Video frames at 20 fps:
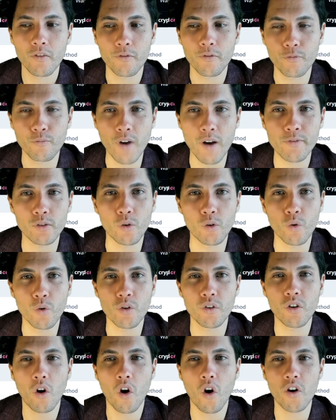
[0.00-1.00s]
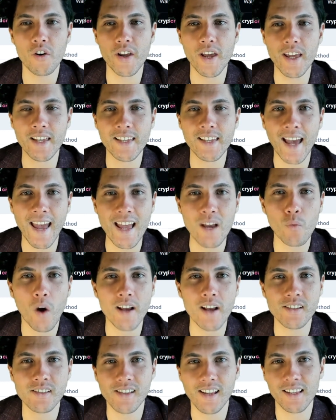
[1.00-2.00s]
Revolut on a
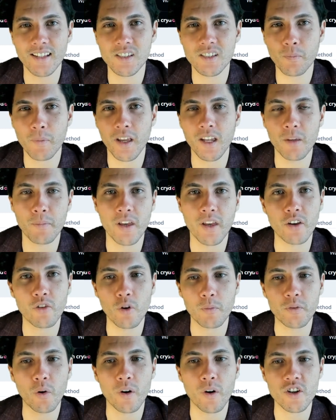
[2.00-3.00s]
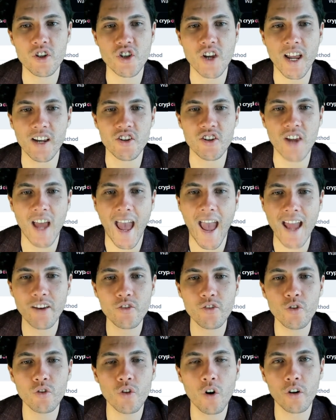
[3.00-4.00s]
KYC-less P2P crypto exchange
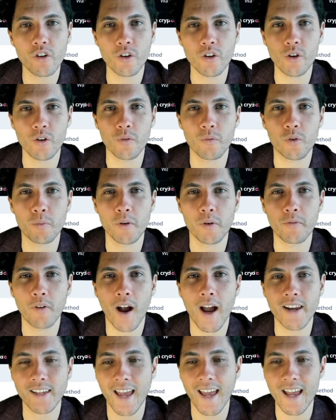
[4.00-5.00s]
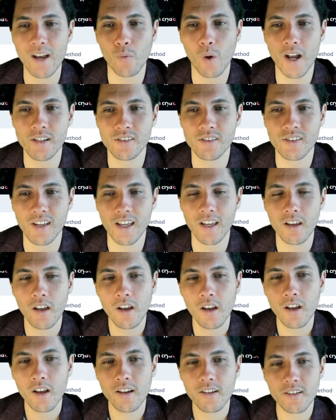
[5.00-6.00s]
and you're not going to provide KYC
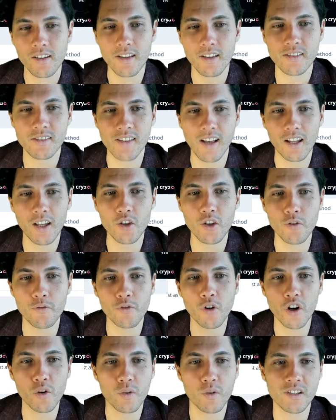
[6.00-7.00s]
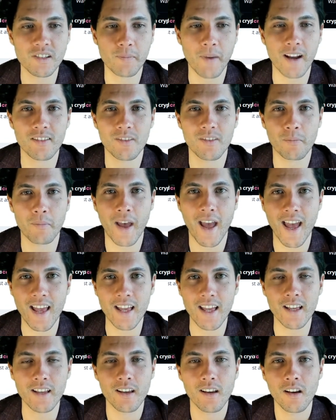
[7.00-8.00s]
to the seller, you've got to expect to
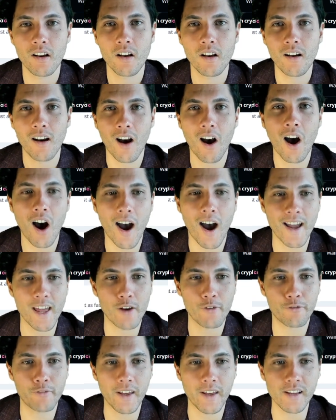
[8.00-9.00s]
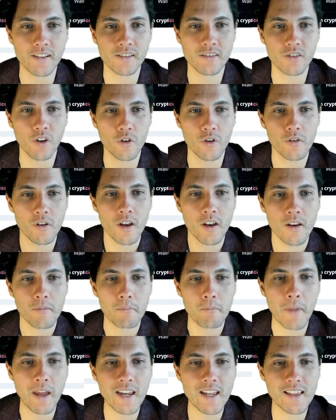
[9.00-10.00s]
pay a higher fee. So
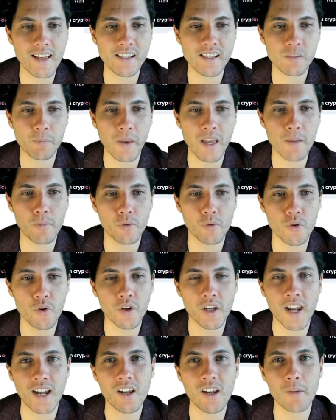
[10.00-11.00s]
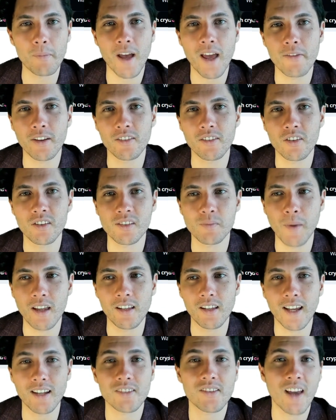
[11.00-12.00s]
many of these people, you're going to end up having to
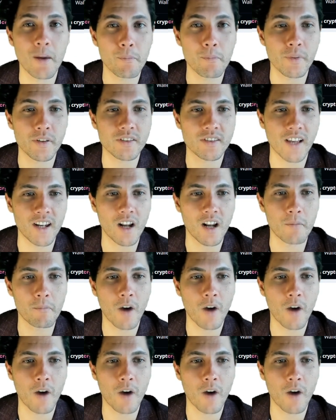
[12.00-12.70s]
spend like 10%